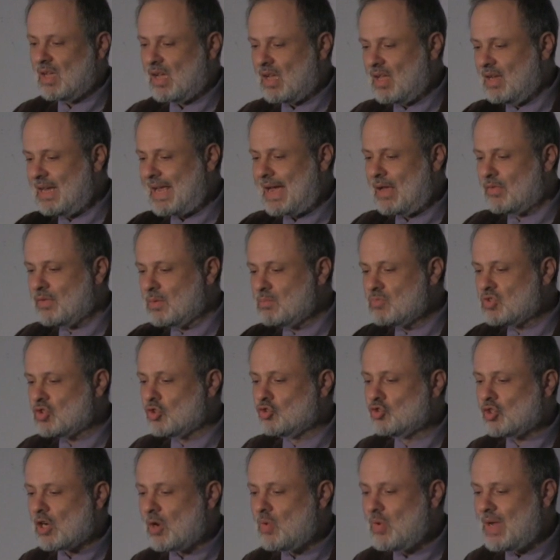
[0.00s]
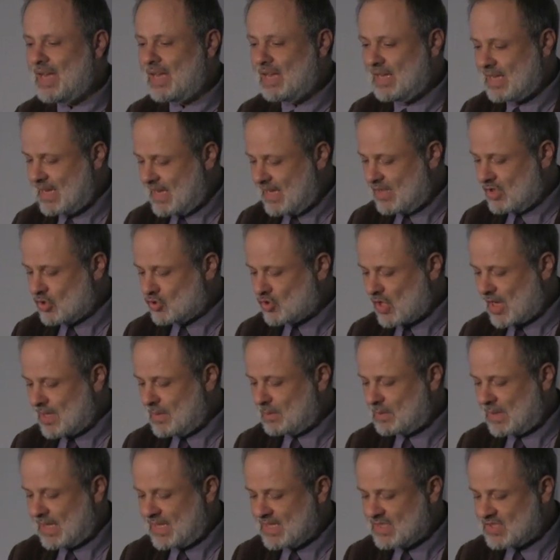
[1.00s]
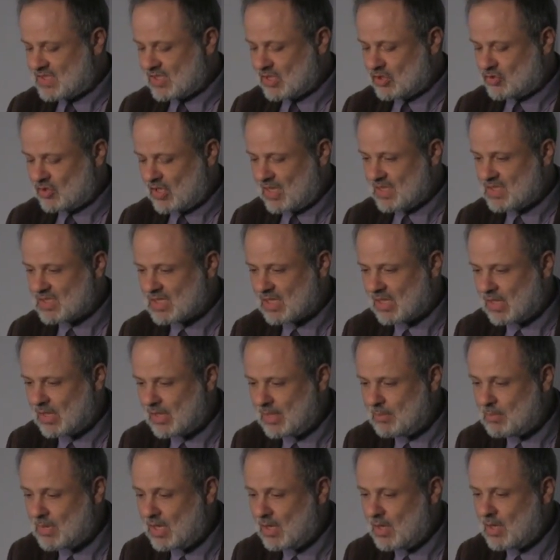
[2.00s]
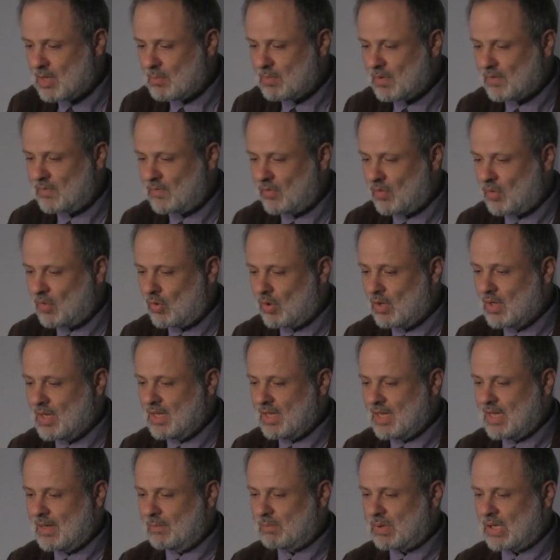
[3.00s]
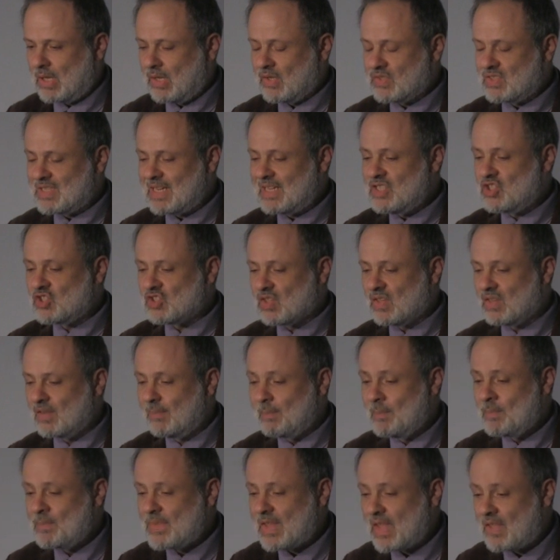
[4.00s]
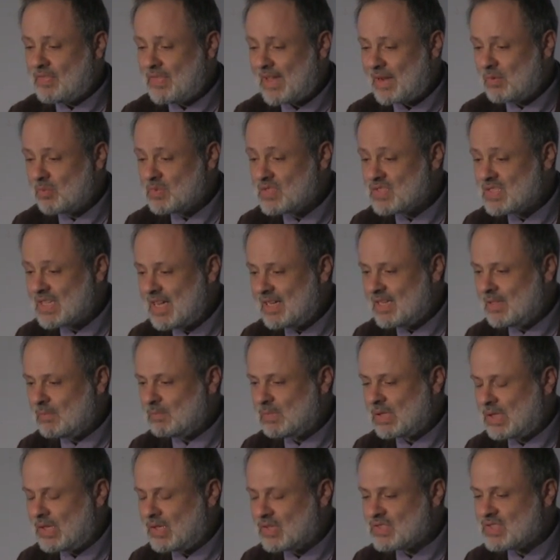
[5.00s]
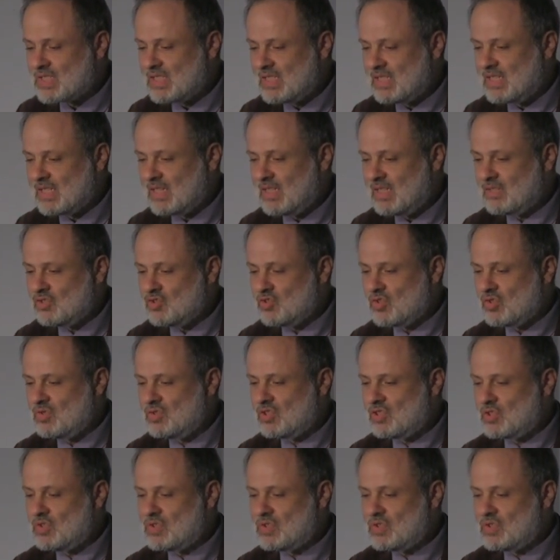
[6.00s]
allow them to grow in the right place at the right time before implantation. And that was then implanted in June